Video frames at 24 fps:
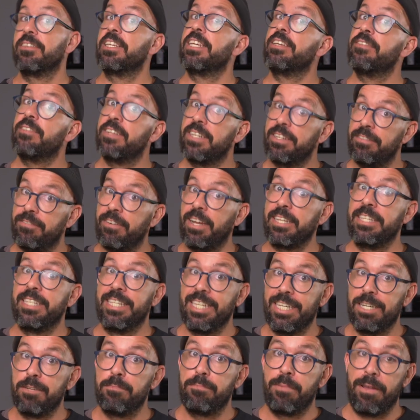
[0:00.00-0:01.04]
Even if I
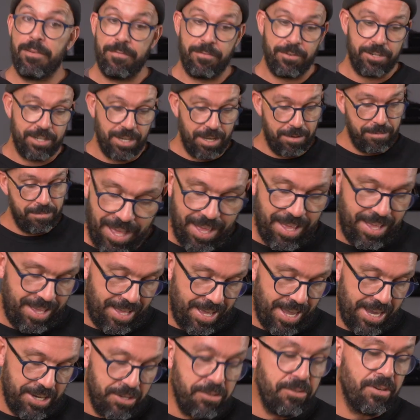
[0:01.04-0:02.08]
didn't pay for them,
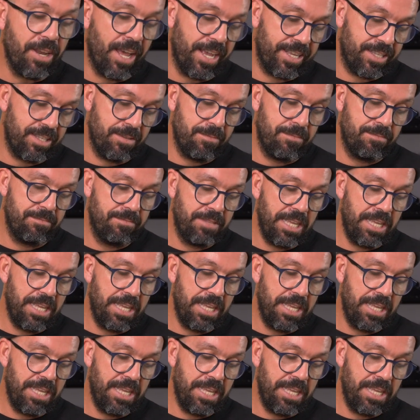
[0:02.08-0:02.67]
I do like them.